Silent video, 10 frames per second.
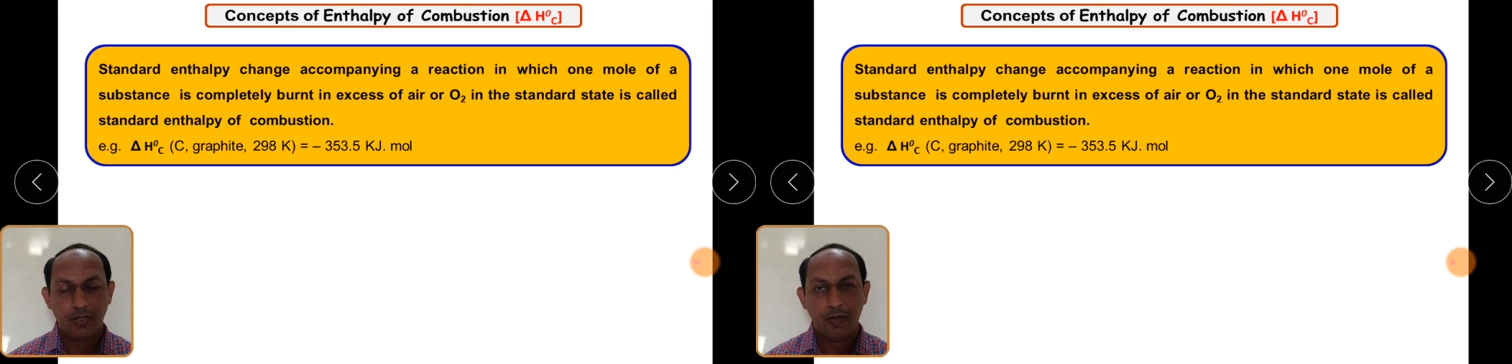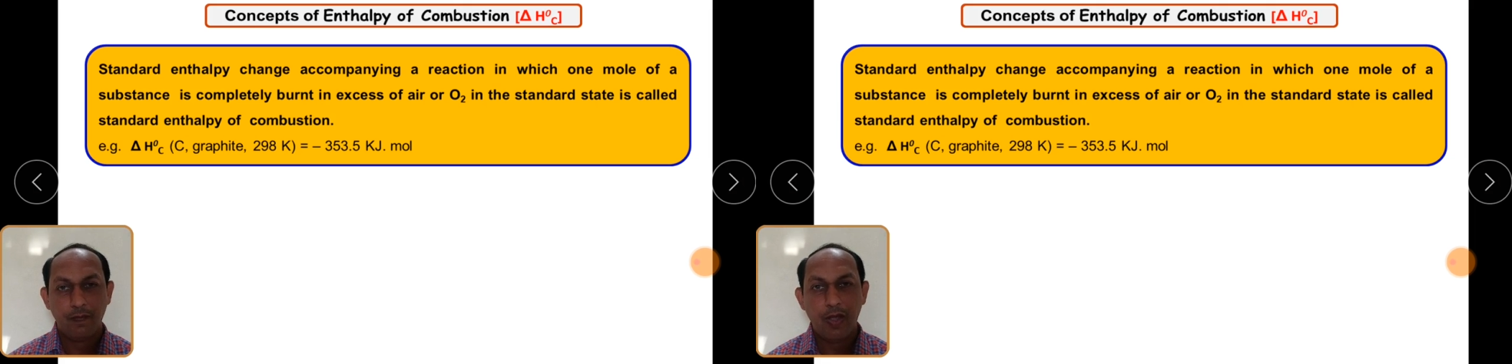
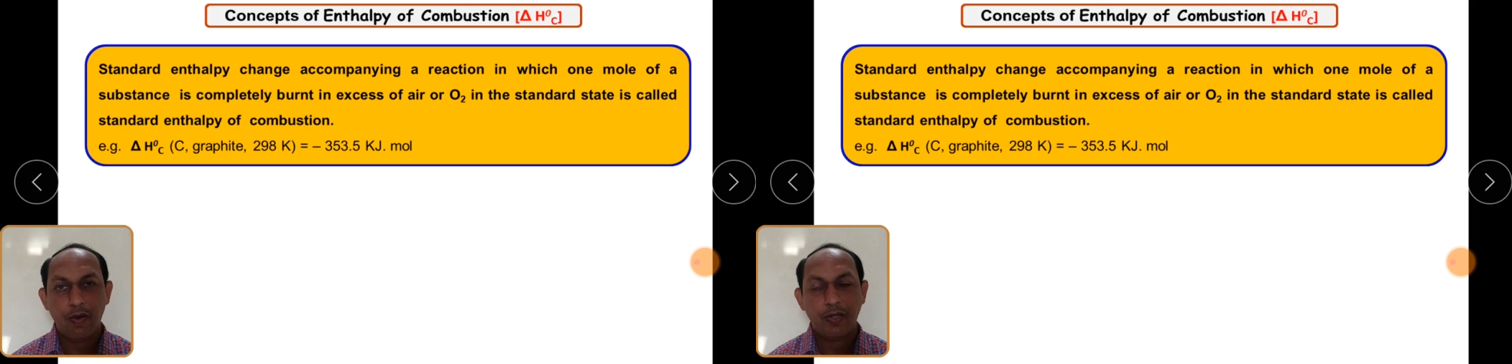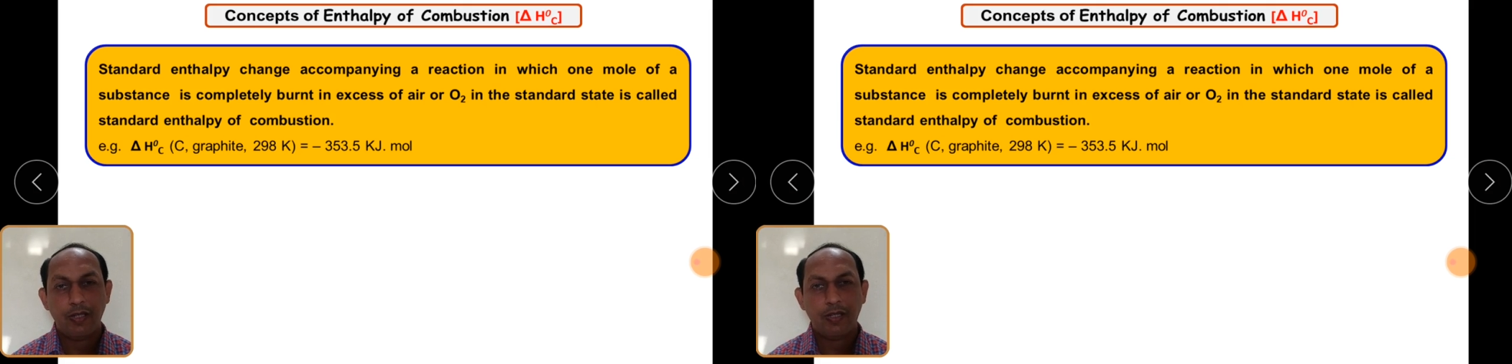We
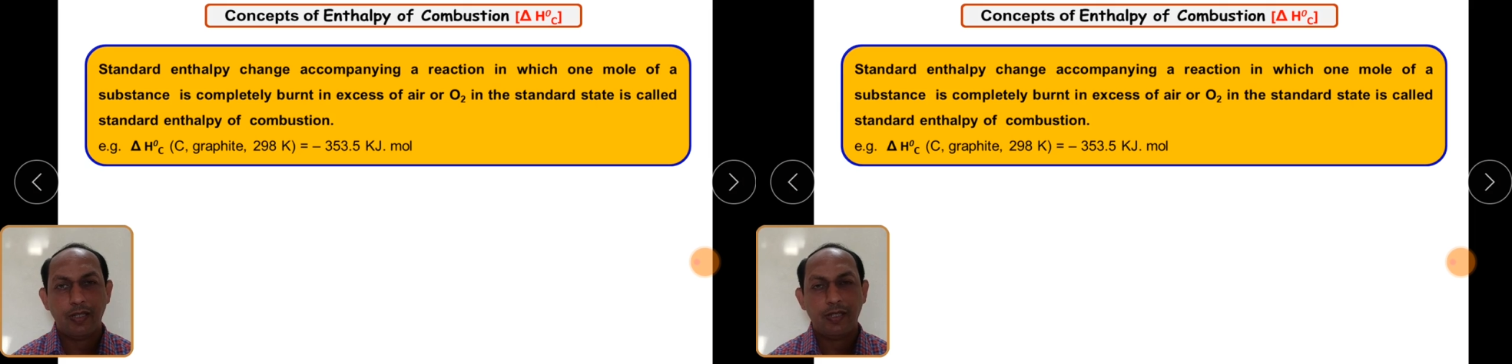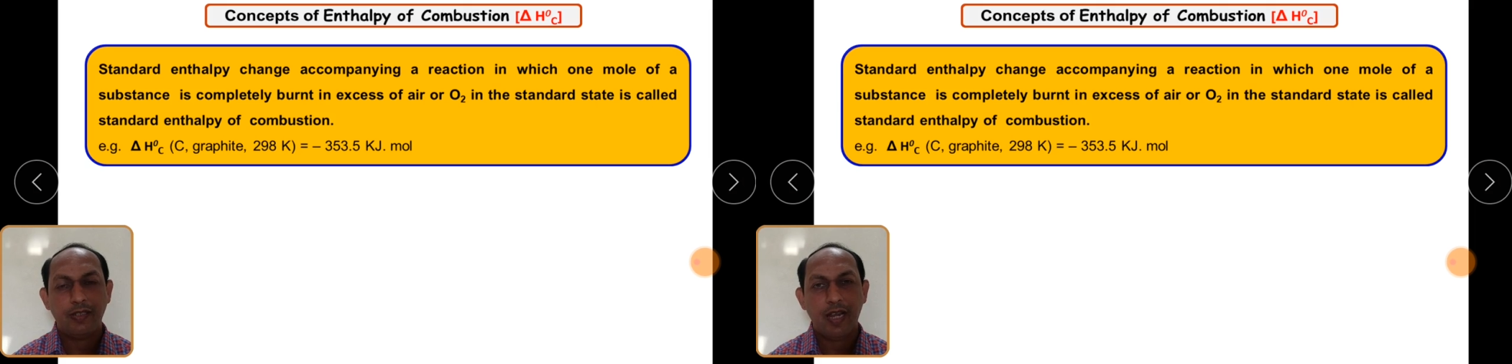have
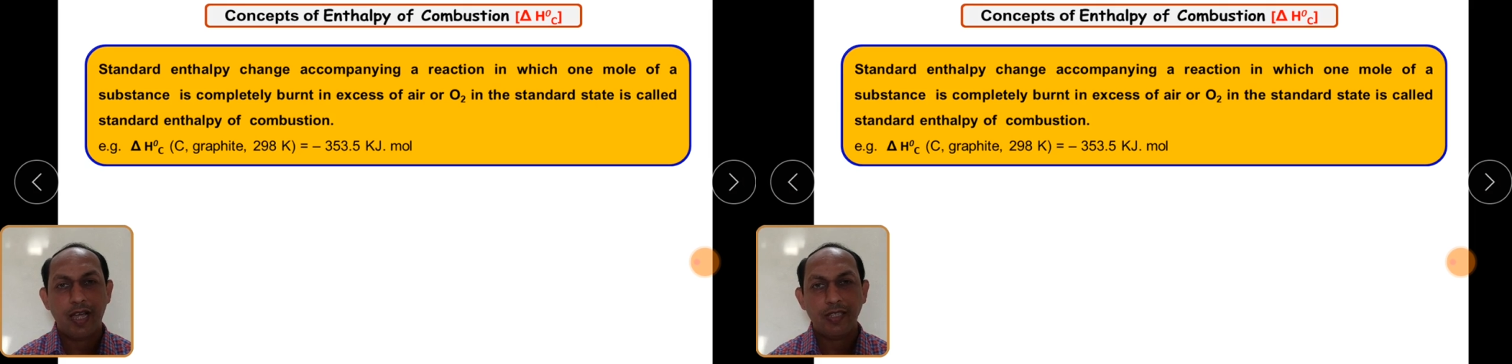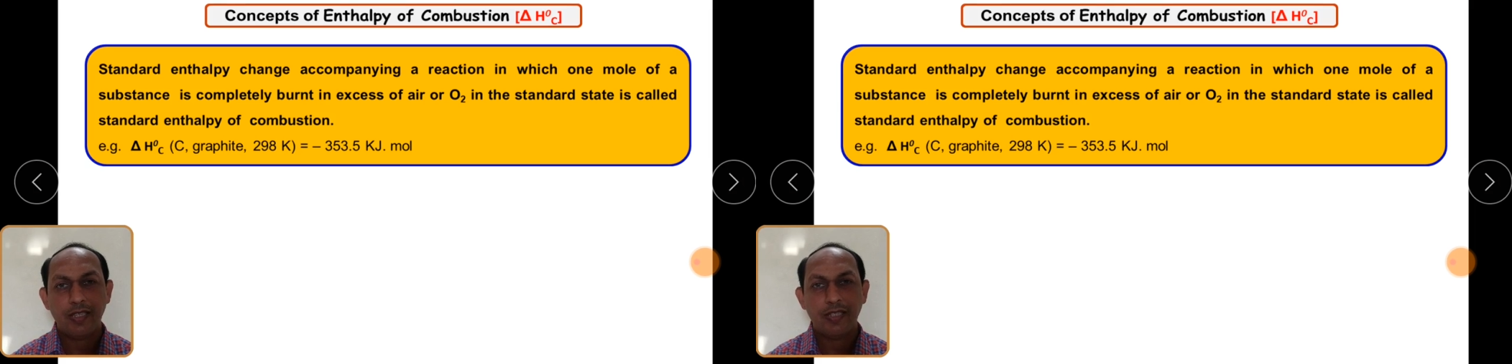in the
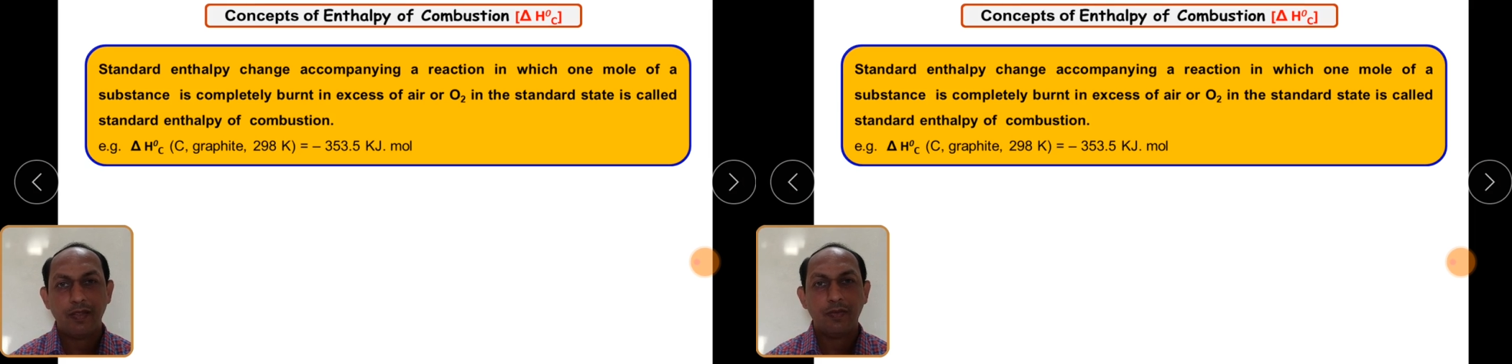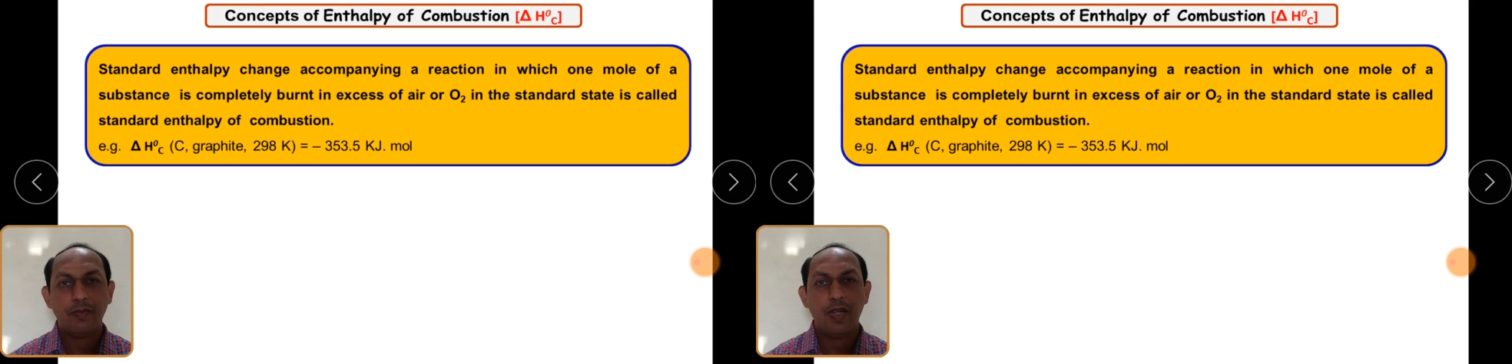last
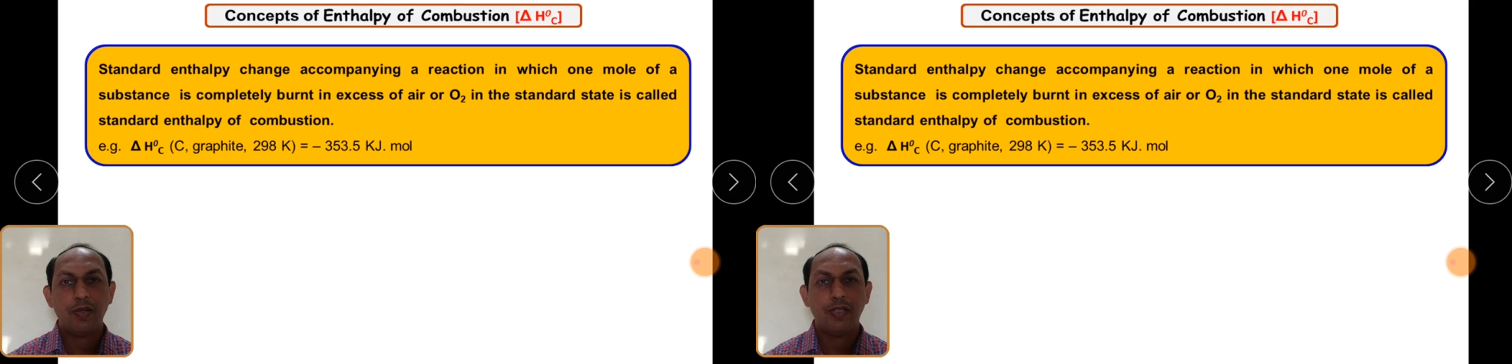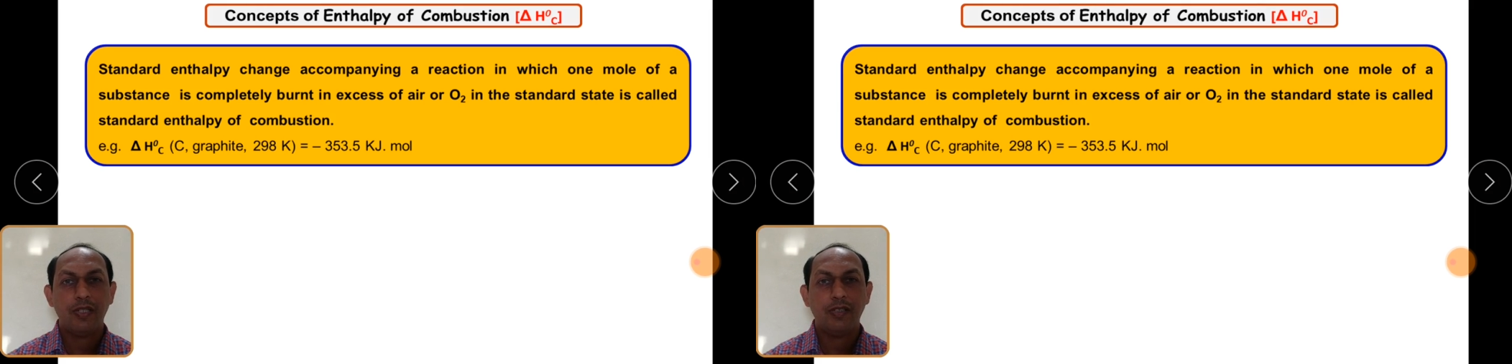session we have
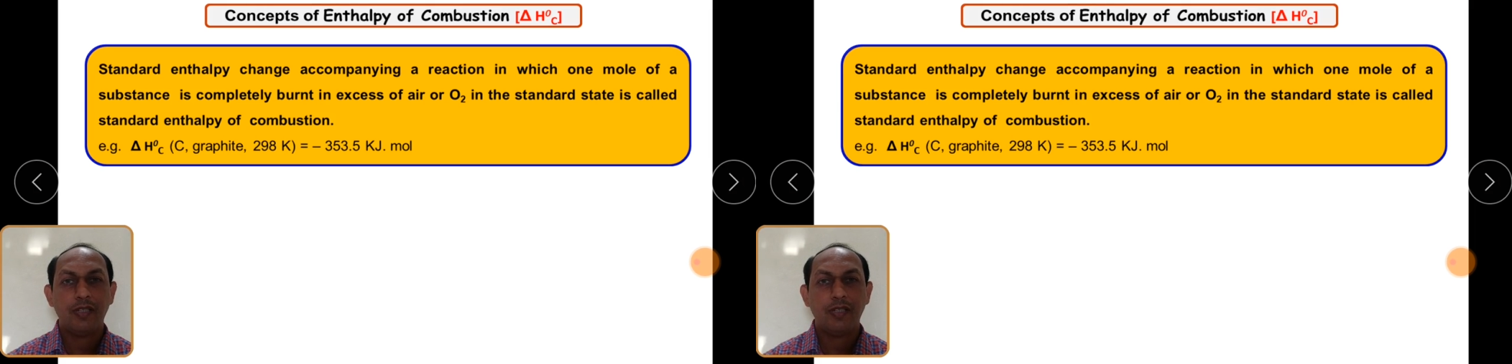seen